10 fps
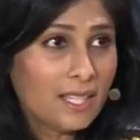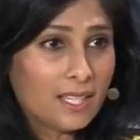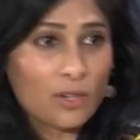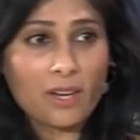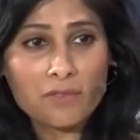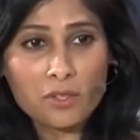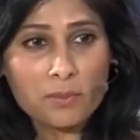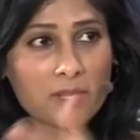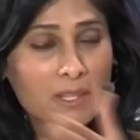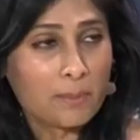You have the
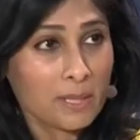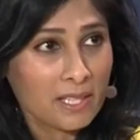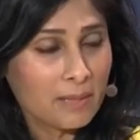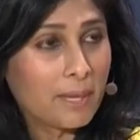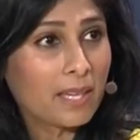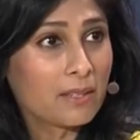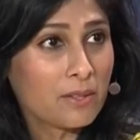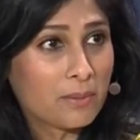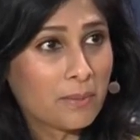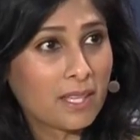European Stability
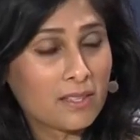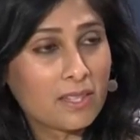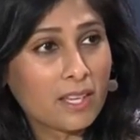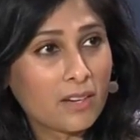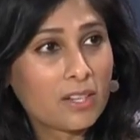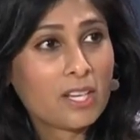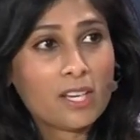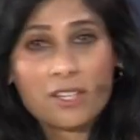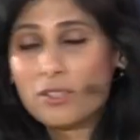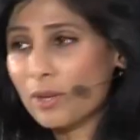Mechanism that is there
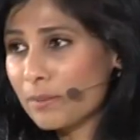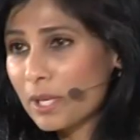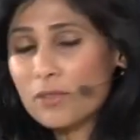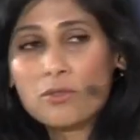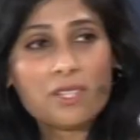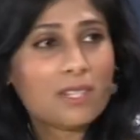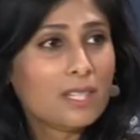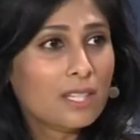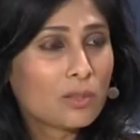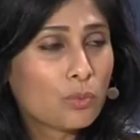to help countries
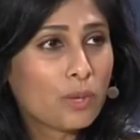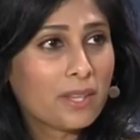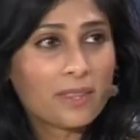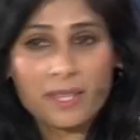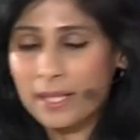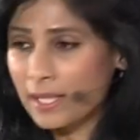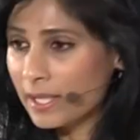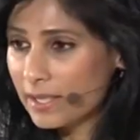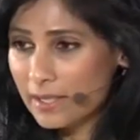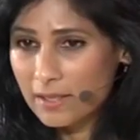deal with
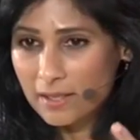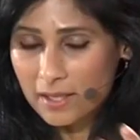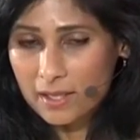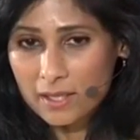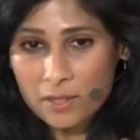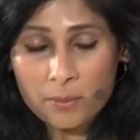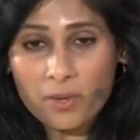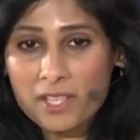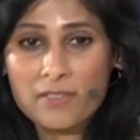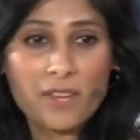
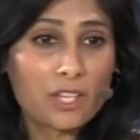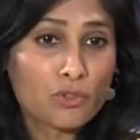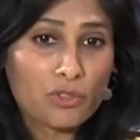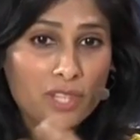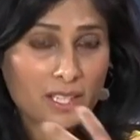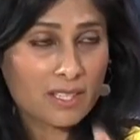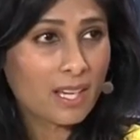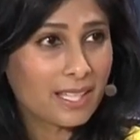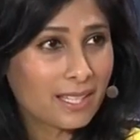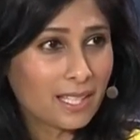surprise events or sudden
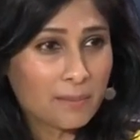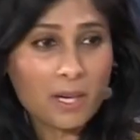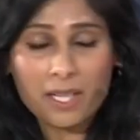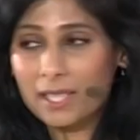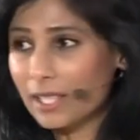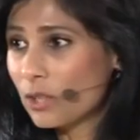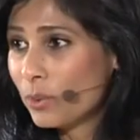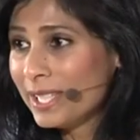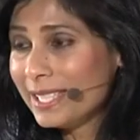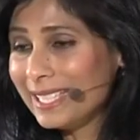tightening market
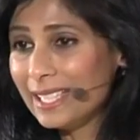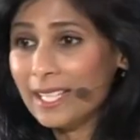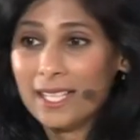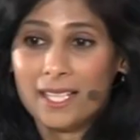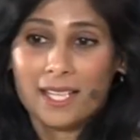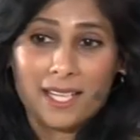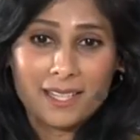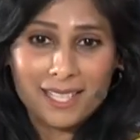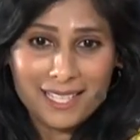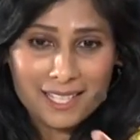liquidity.
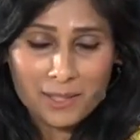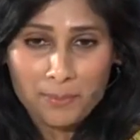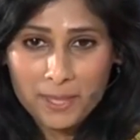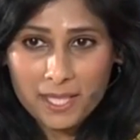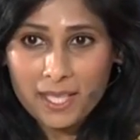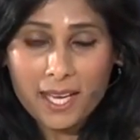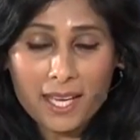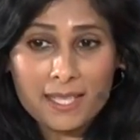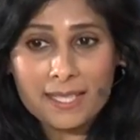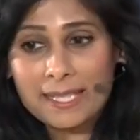The ECB
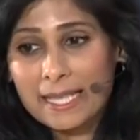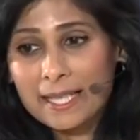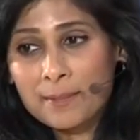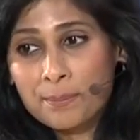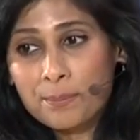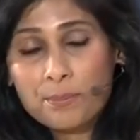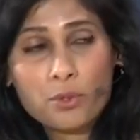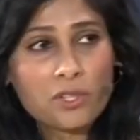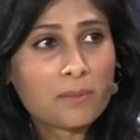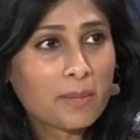has
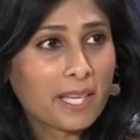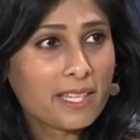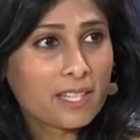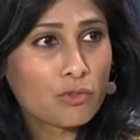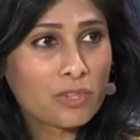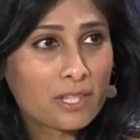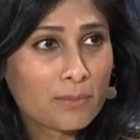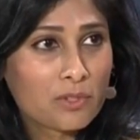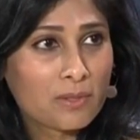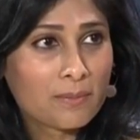put in place a
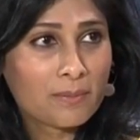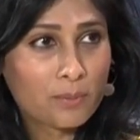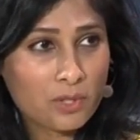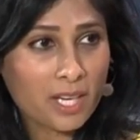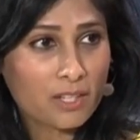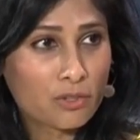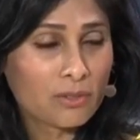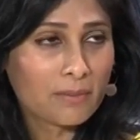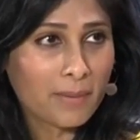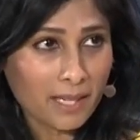transmission
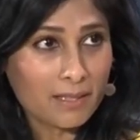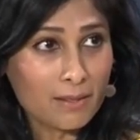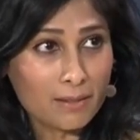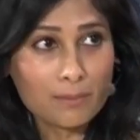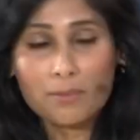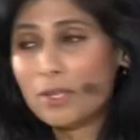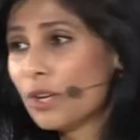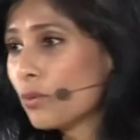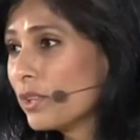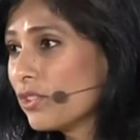protection mechanism,
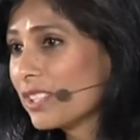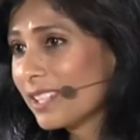which